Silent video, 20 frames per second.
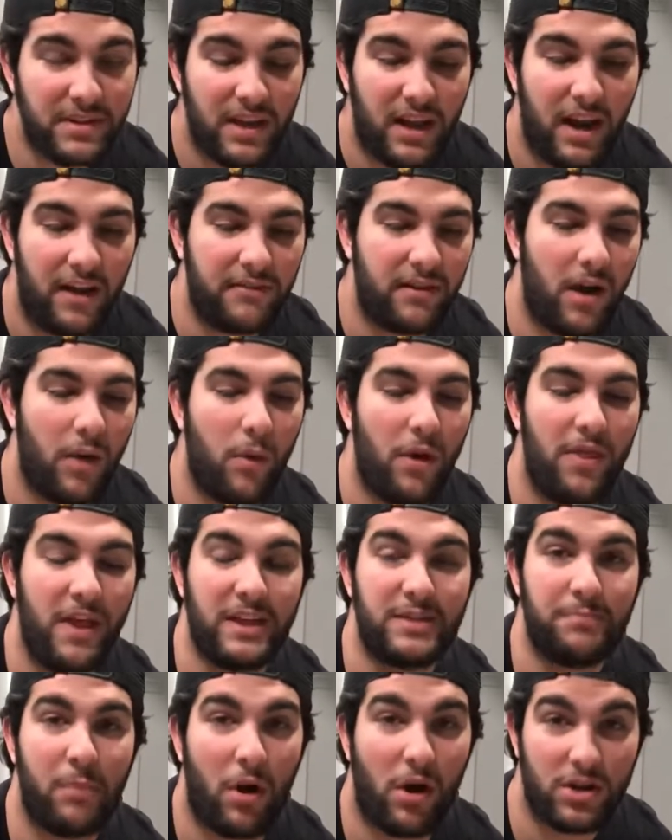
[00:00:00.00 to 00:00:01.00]
and I've got one
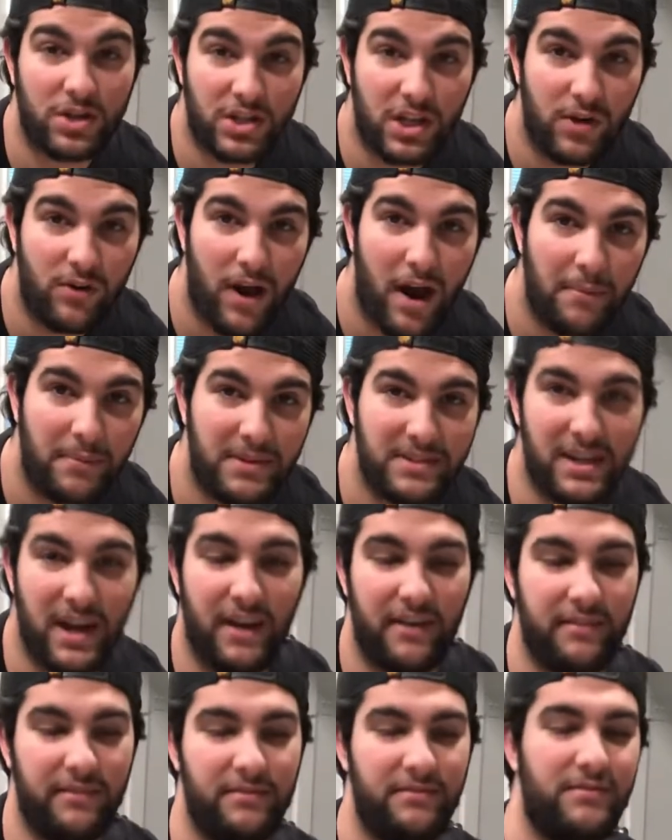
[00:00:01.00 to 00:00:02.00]
that's partially wrapped because
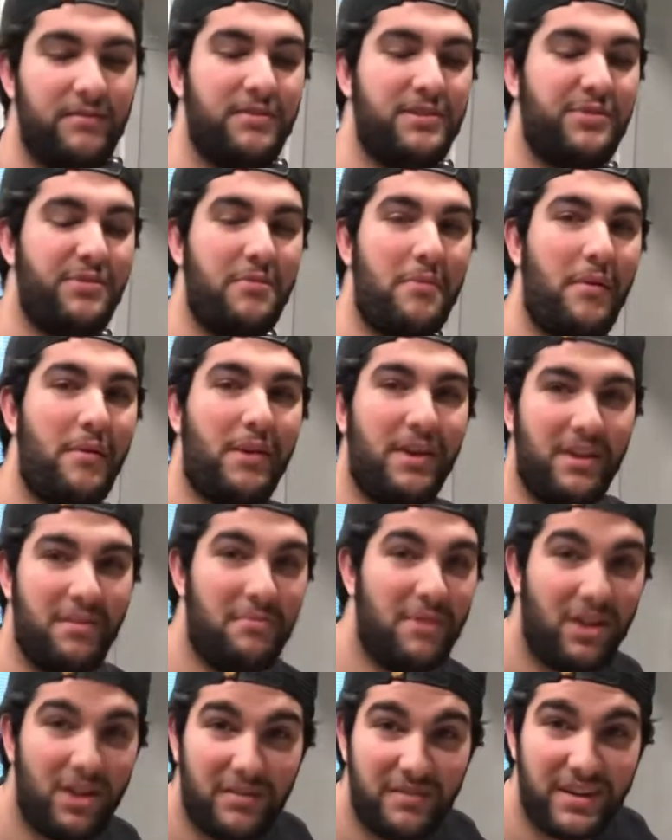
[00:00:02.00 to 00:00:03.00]
I remembered in the
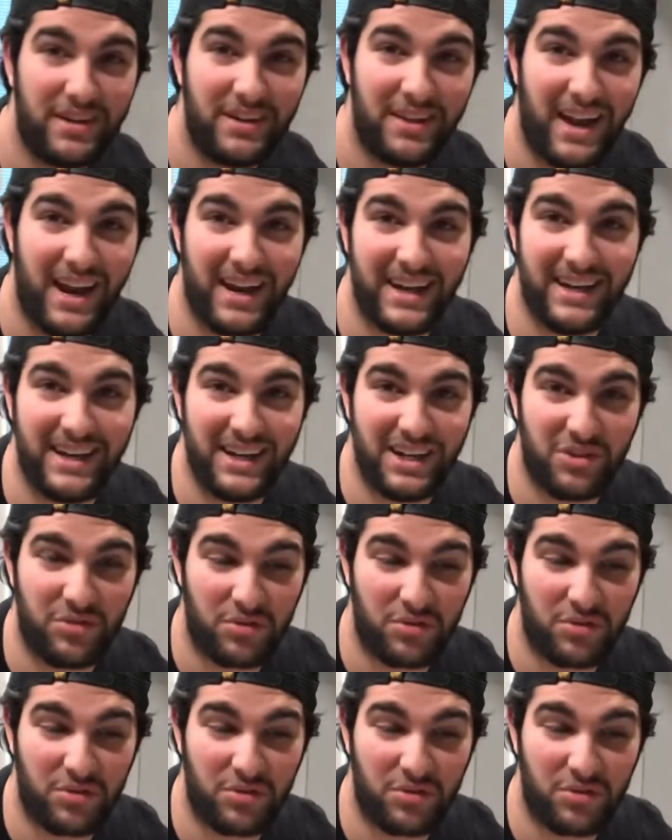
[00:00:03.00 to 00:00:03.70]
middle of it that I needed to